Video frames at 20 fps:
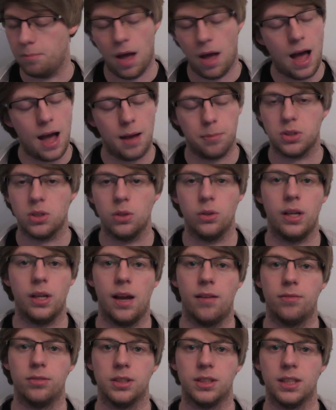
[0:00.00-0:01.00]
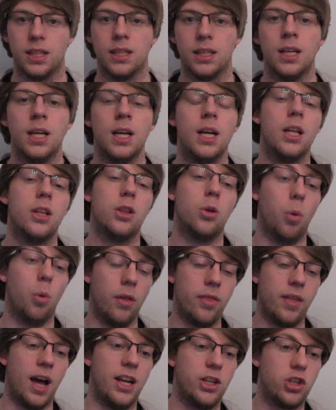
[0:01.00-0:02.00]
absolutely everything. The
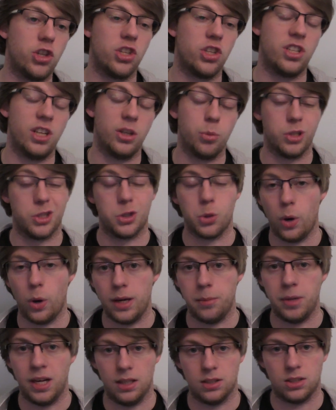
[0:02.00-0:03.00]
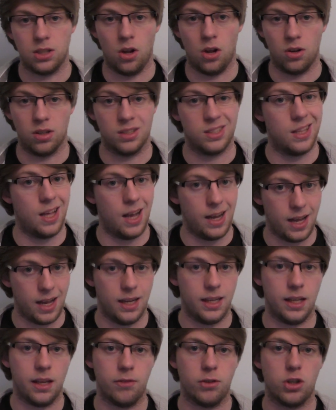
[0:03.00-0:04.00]
one that I just did was 20 minutes long, so that
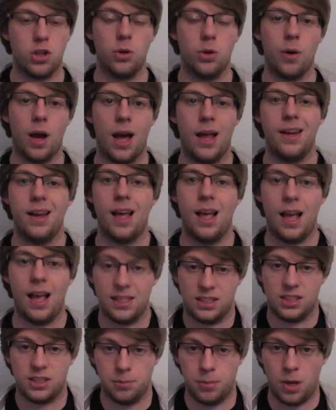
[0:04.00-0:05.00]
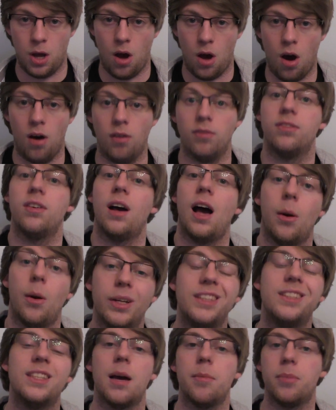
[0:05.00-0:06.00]
kind of gives you an estimate of how
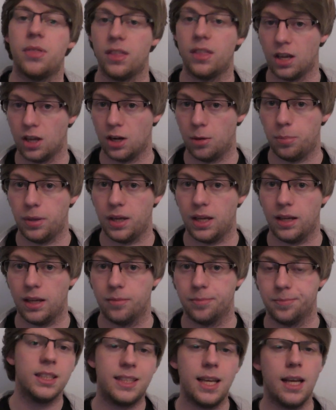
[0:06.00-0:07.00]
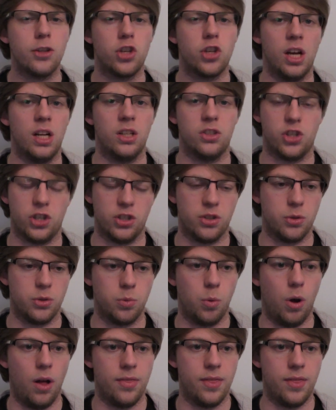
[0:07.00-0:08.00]
in-depth they're going to be. Deck challenges was
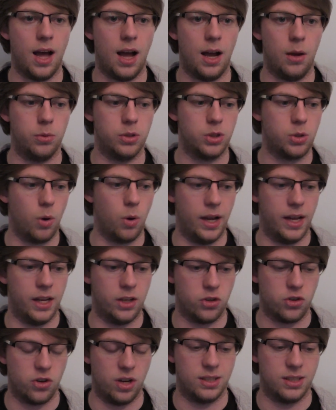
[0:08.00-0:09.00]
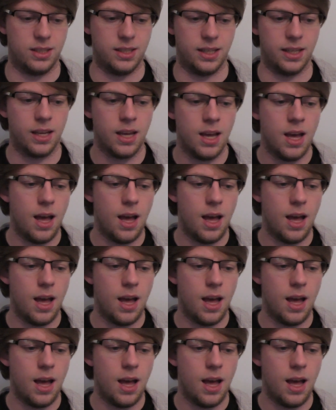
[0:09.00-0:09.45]
one that I was quite interesting.